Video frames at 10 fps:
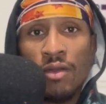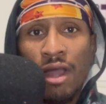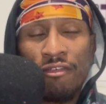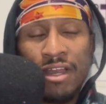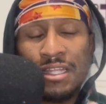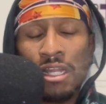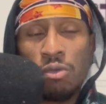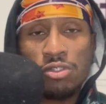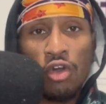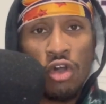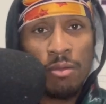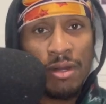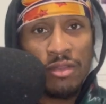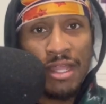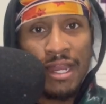I feel like they don't talk
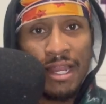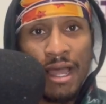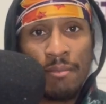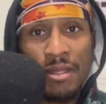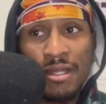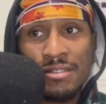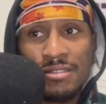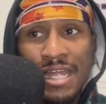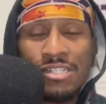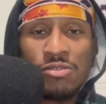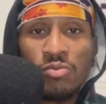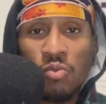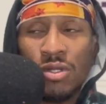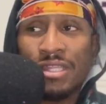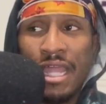about that a lot because that's
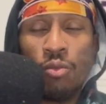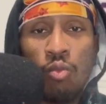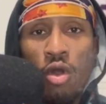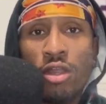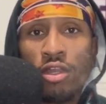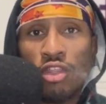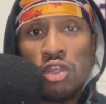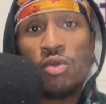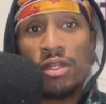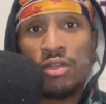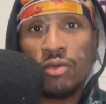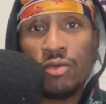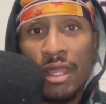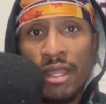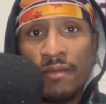what they want you to do.
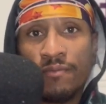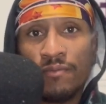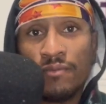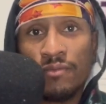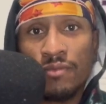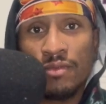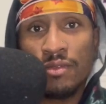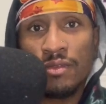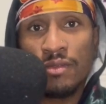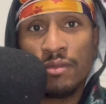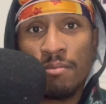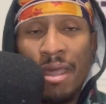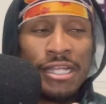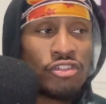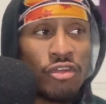They,
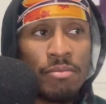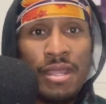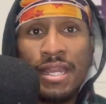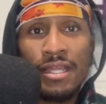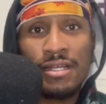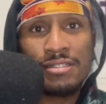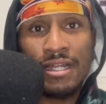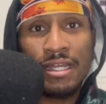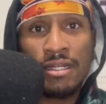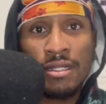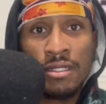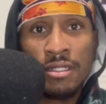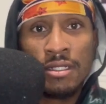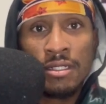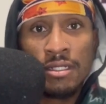mainstream media is like
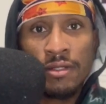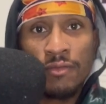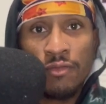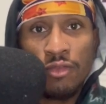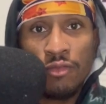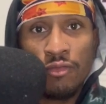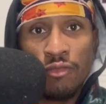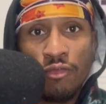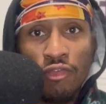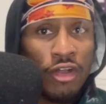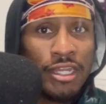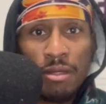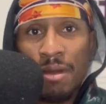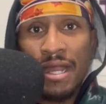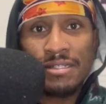
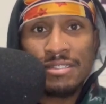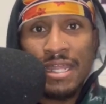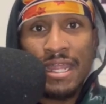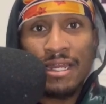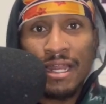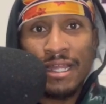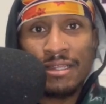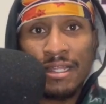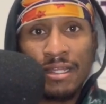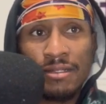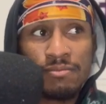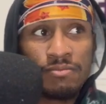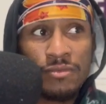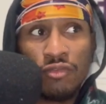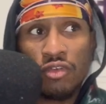funded by the state. Like they,
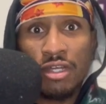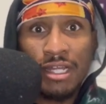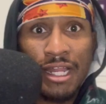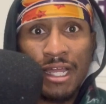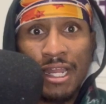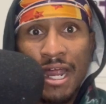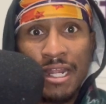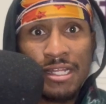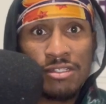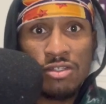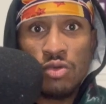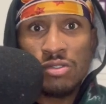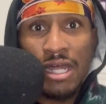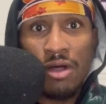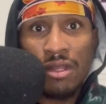if you look at like a lot of these
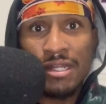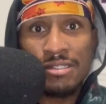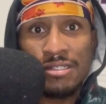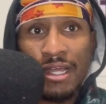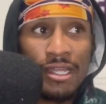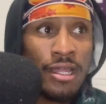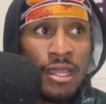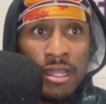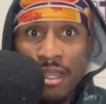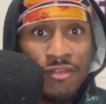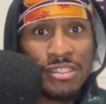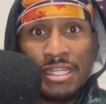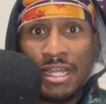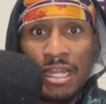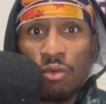news outlets, like even
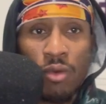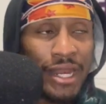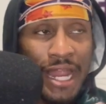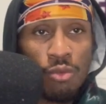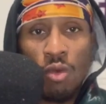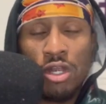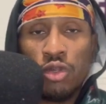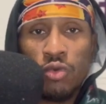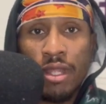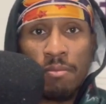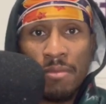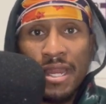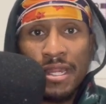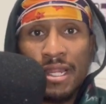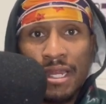CNN, that one dude
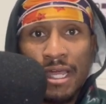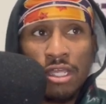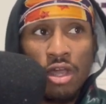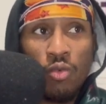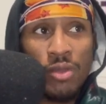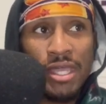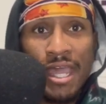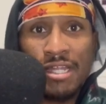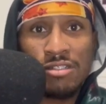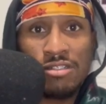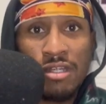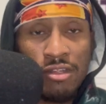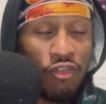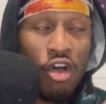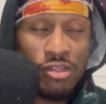admitted it, like, yo, we can't,
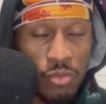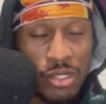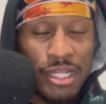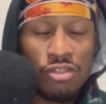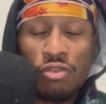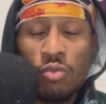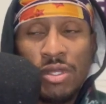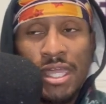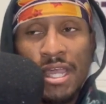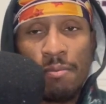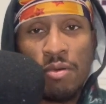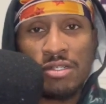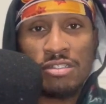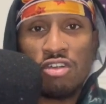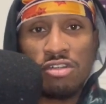as far as with Israel, we can't
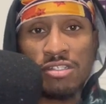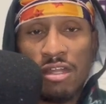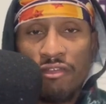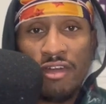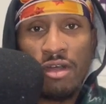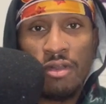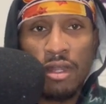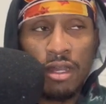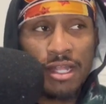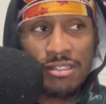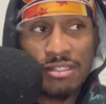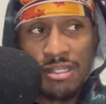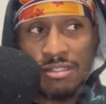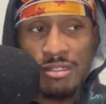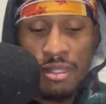put certain stuff out unless
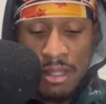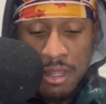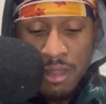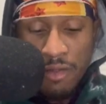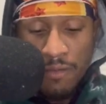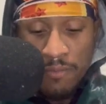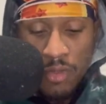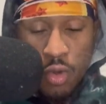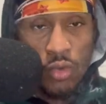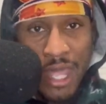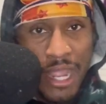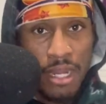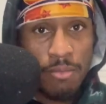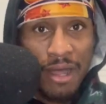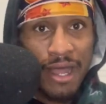it's
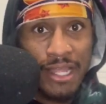okayed by